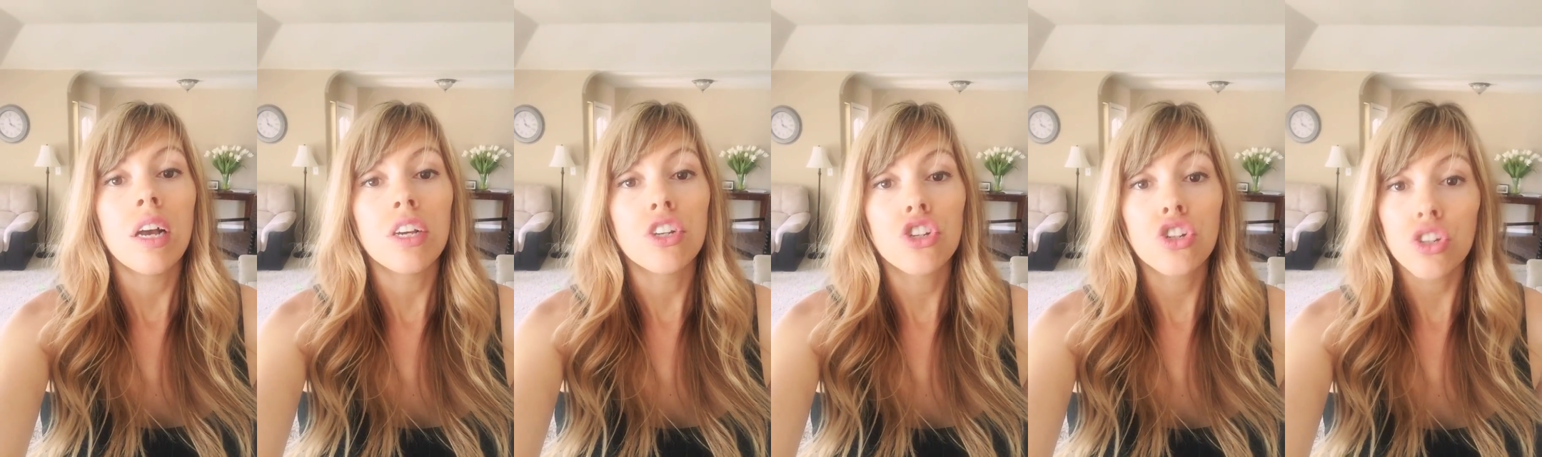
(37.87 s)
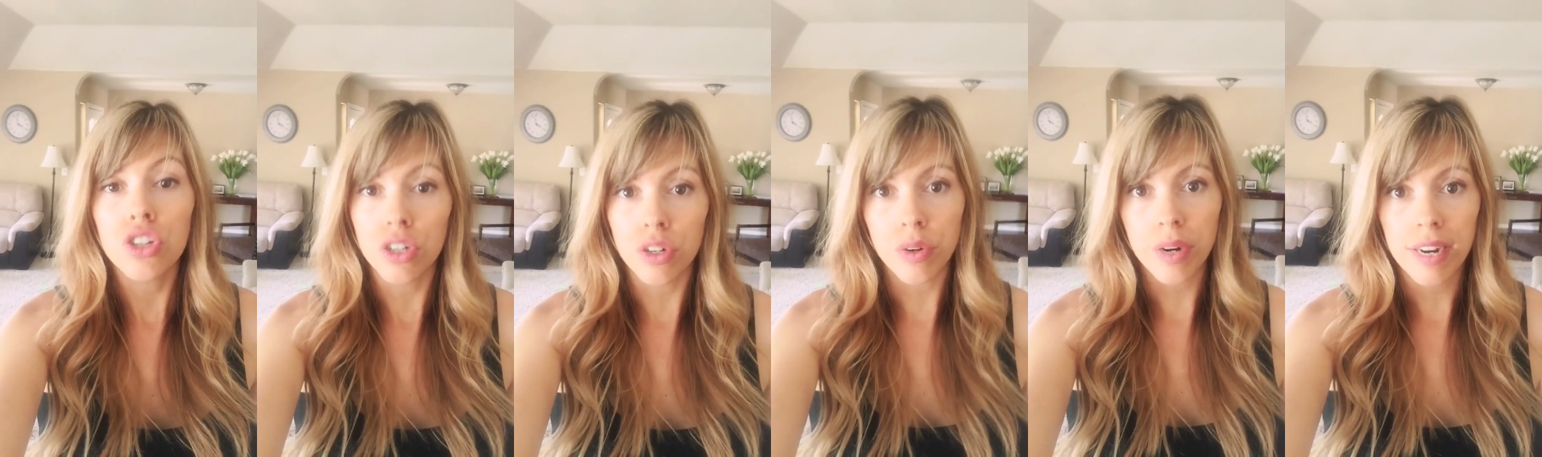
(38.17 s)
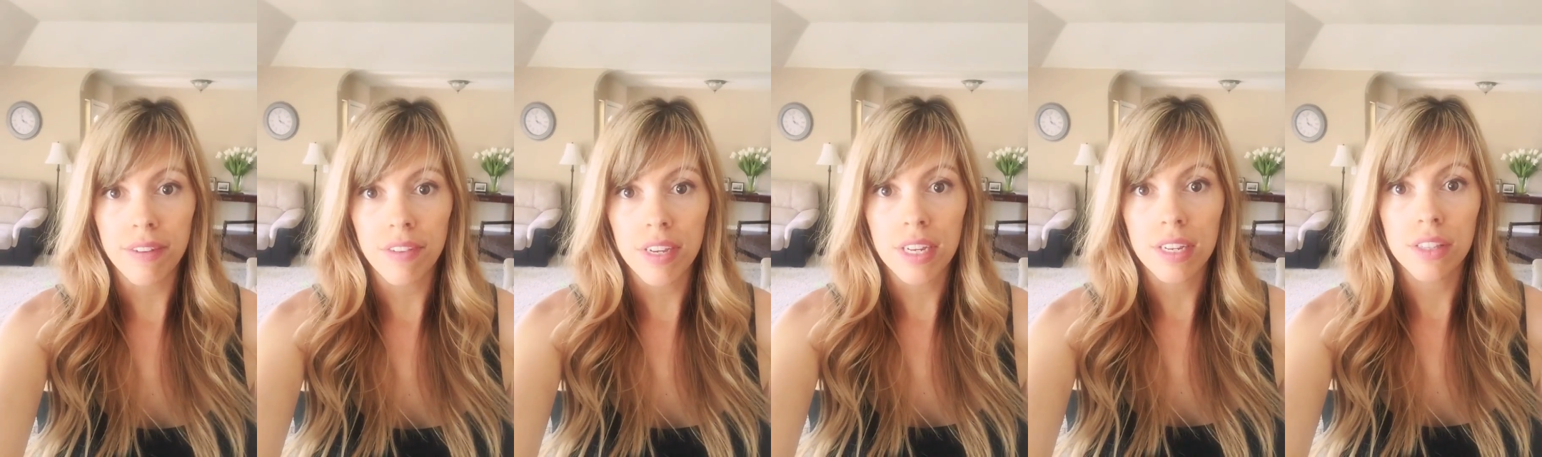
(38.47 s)
sugar
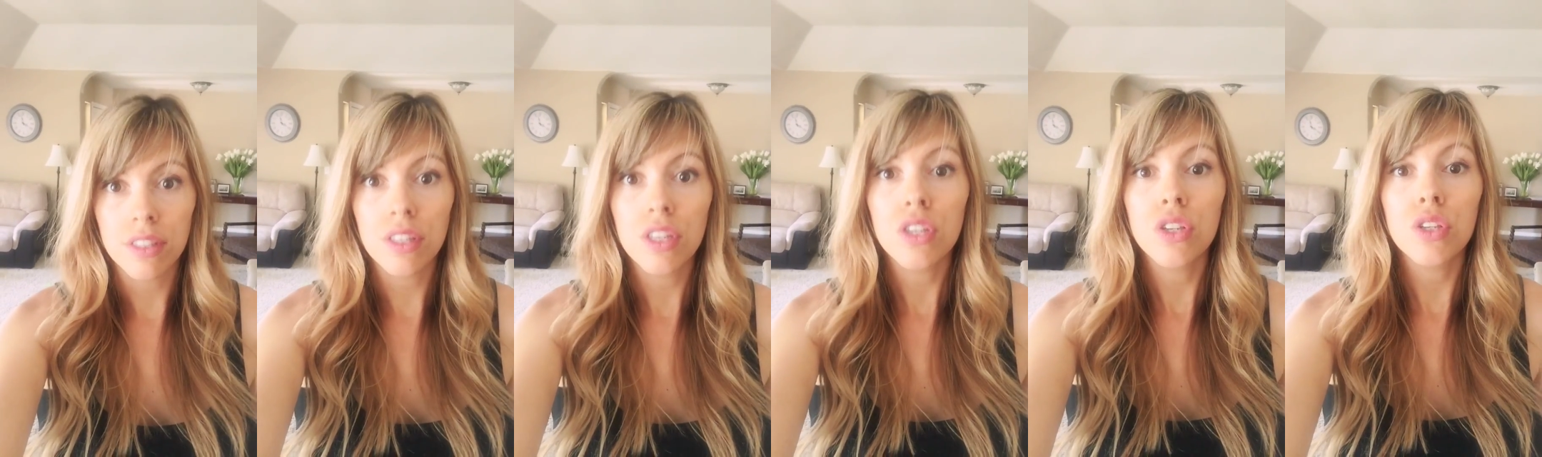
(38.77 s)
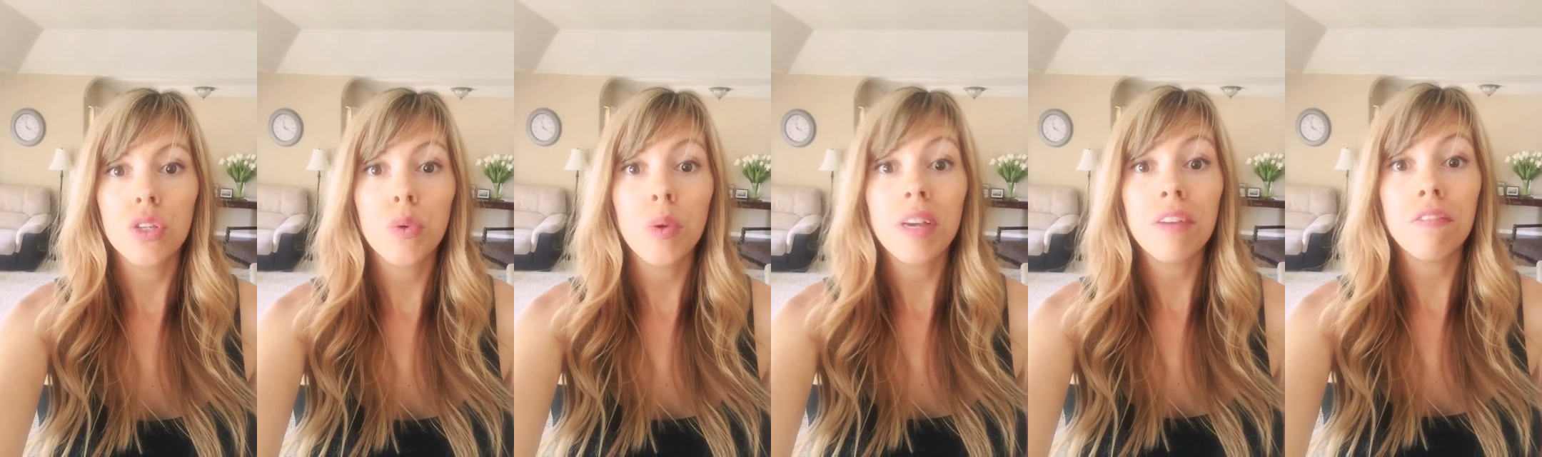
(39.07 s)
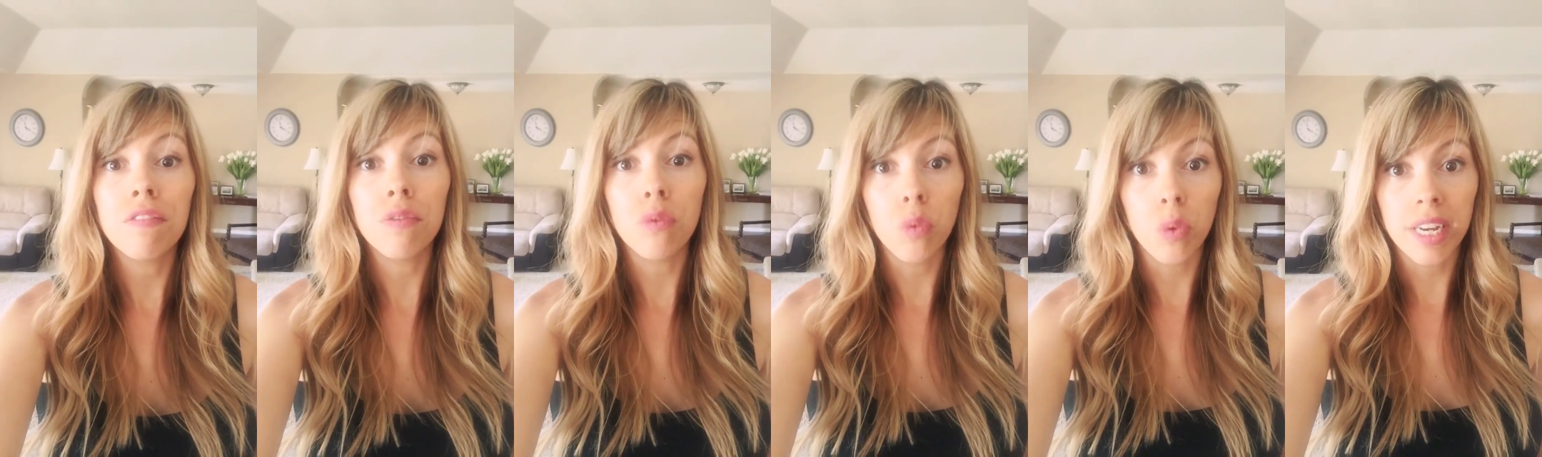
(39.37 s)
cravings. So I
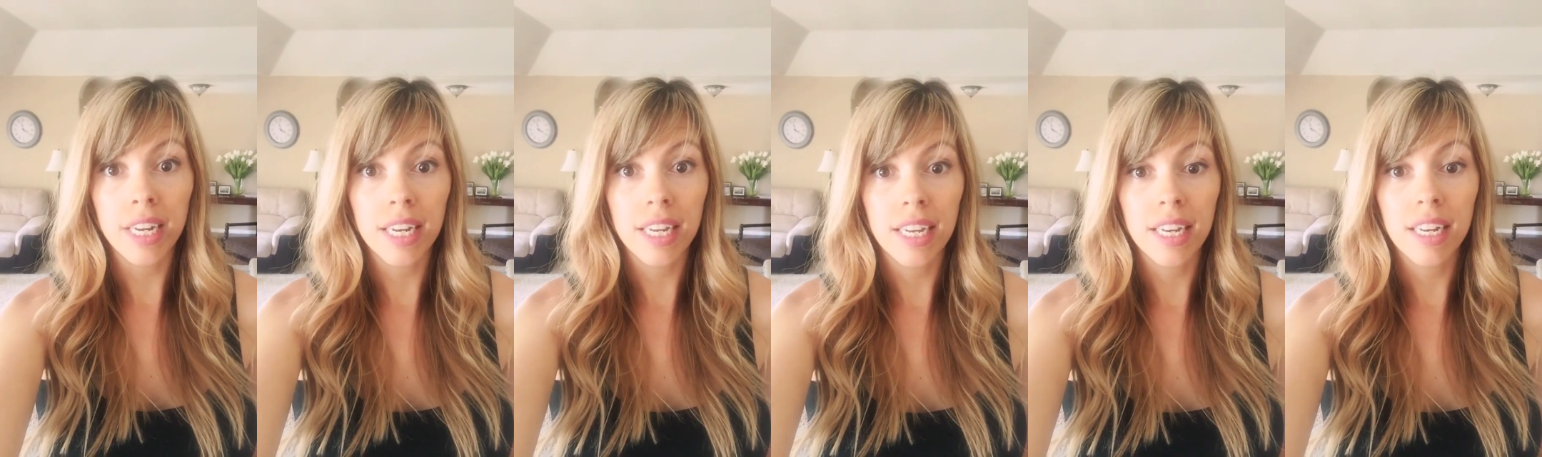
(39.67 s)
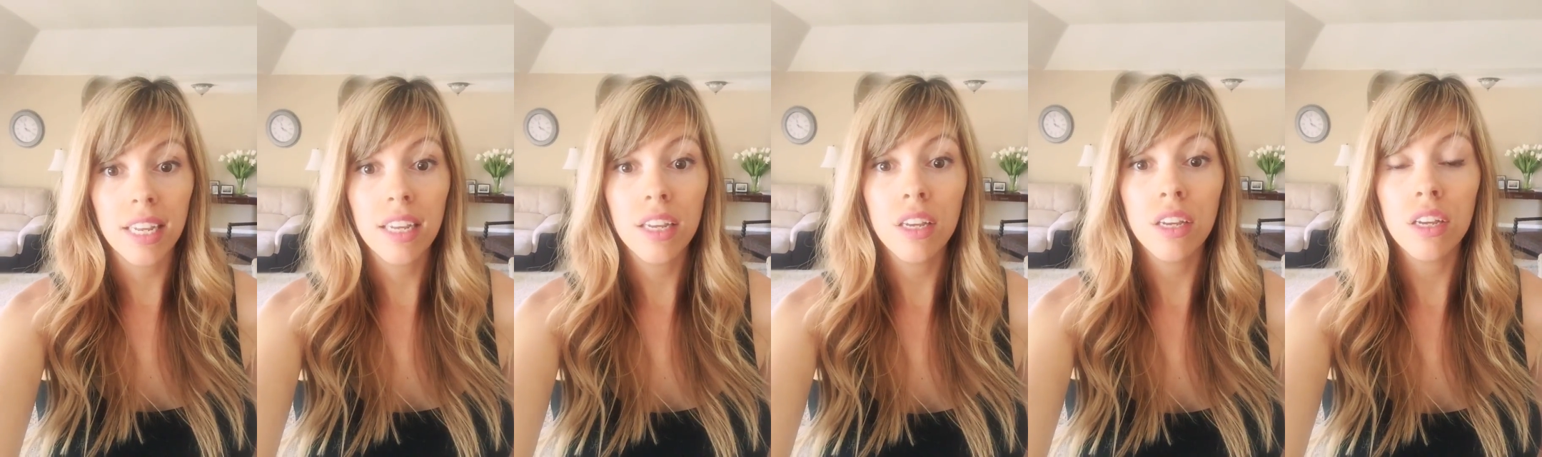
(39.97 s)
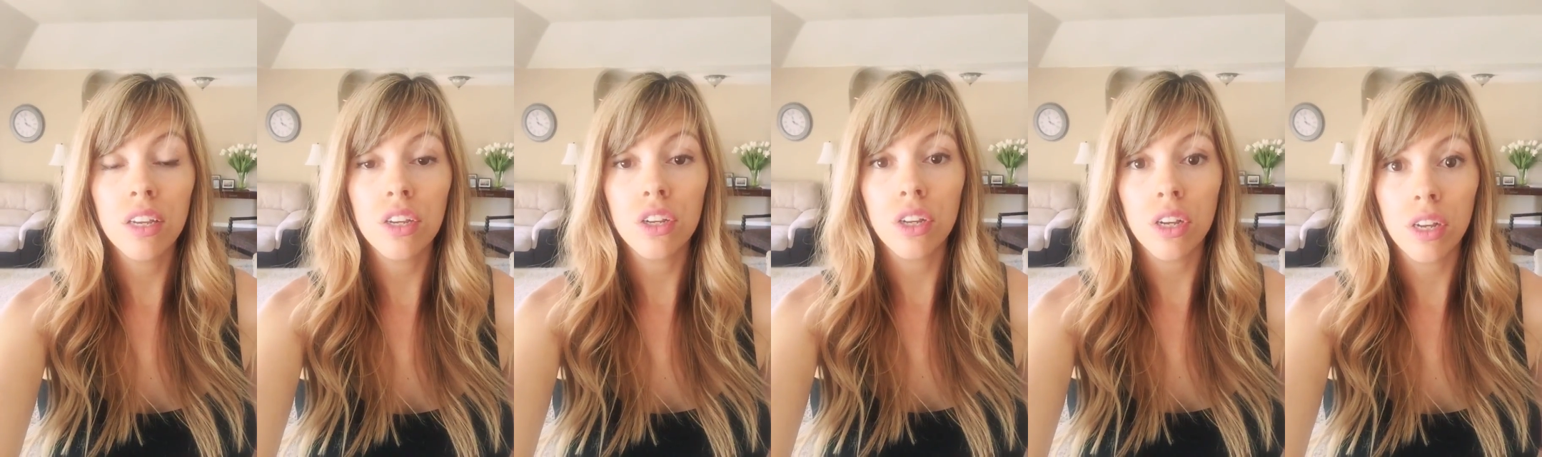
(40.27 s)
avoided
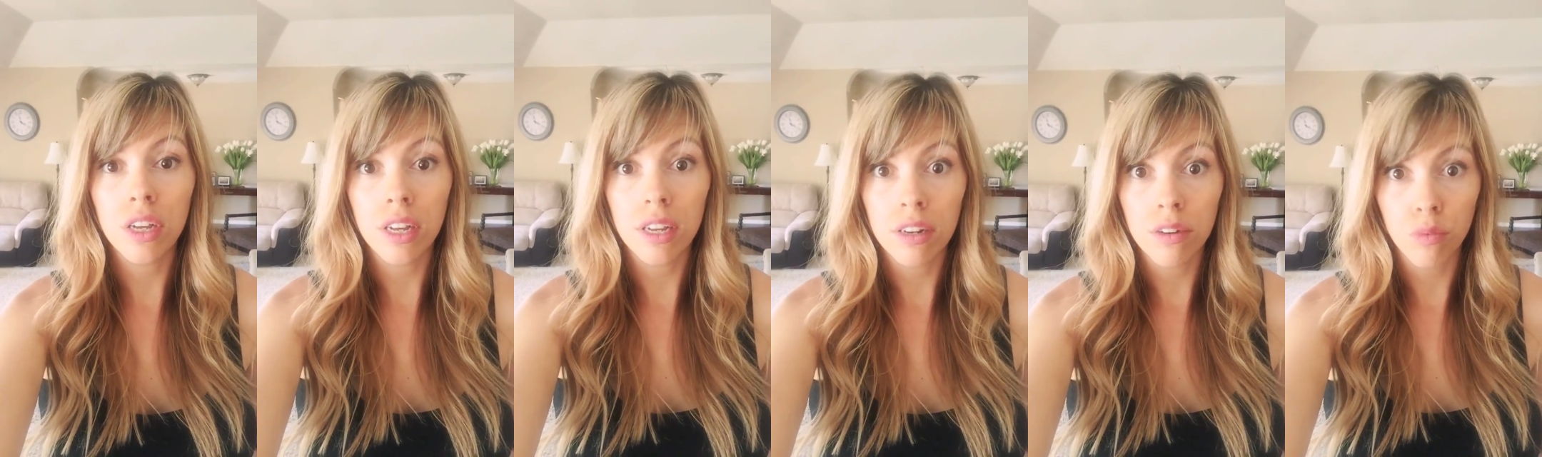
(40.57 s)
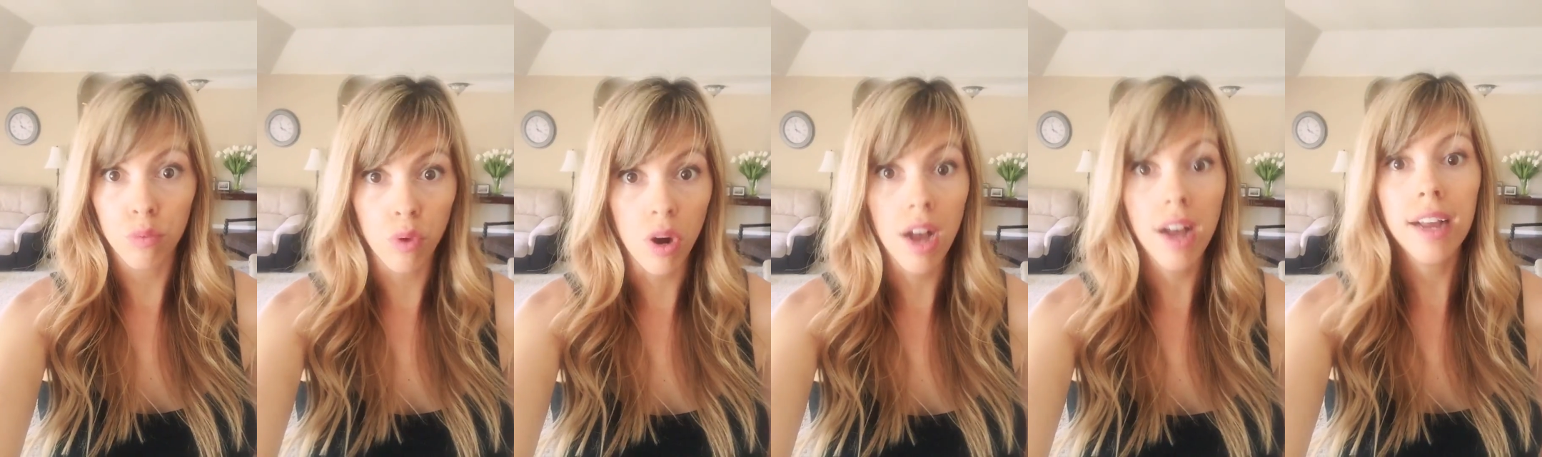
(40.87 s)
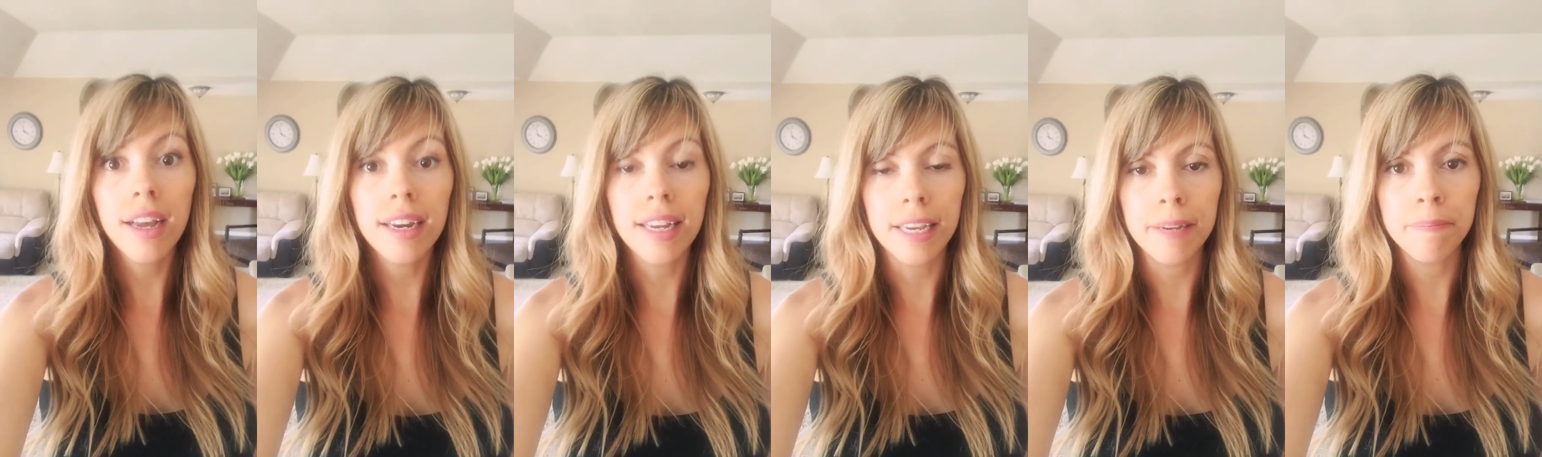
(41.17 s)
raw
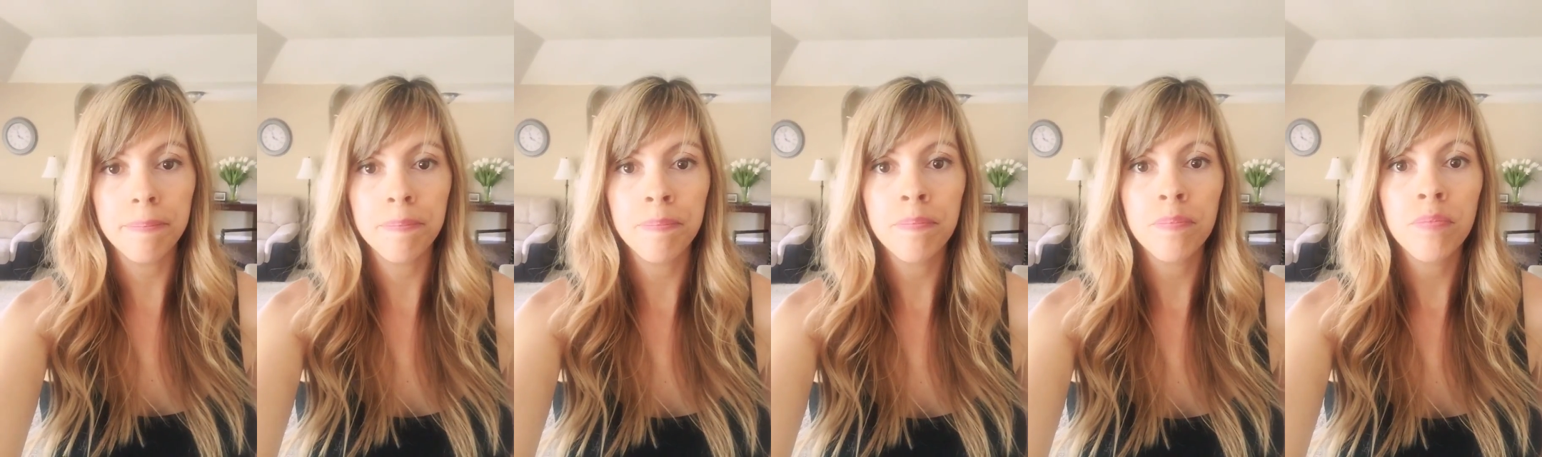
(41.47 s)
honey.